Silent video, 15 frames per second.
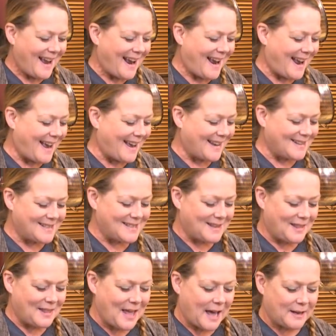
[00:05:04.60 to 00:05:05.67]
and
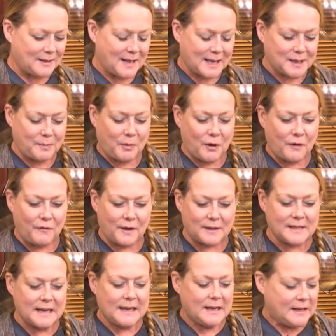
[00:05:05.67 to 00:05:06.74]
that's
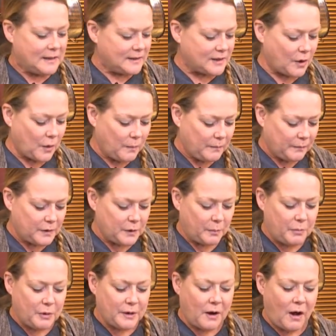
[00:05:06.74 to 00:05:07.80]
perfect. So you'll
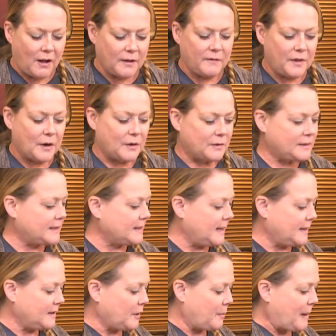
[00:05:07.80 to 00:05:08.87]
put all of those
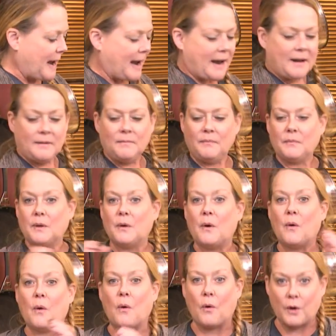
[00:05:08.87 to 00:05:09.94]
in your pan
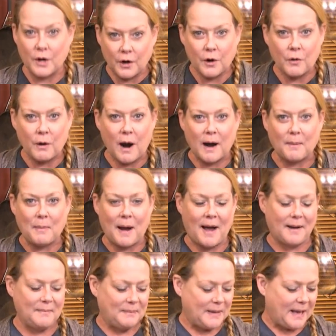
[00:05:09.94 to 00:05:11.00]
or your crock
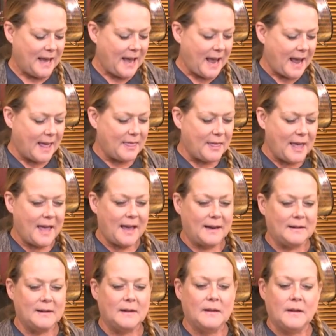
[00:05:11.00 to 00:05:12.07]
pot, and
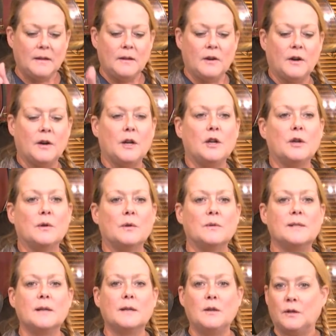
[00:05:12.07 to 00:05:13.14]
then you can
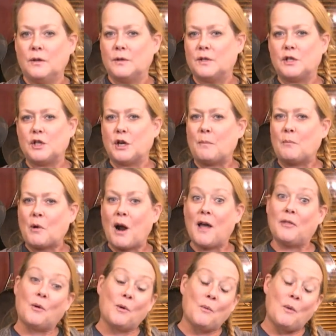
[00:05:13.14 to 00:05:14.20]
use chicken
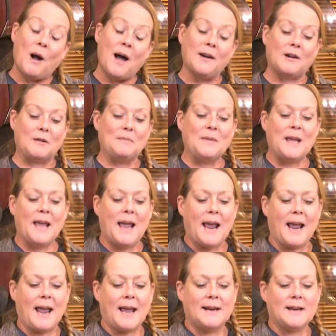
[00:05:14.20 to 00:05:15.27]
broth or water.
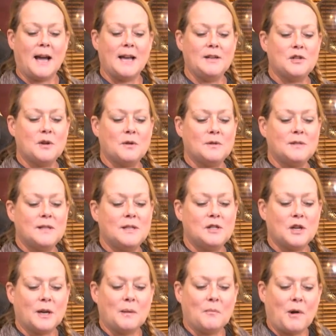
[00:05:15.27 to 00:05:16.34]
And I chose the
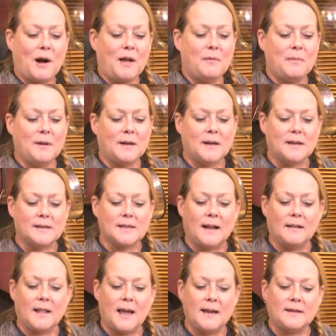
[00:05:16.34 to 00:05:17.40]
chicken broth because I
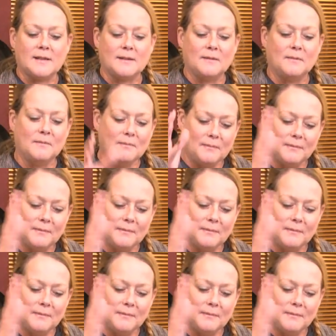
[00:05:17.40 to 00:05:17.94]
like to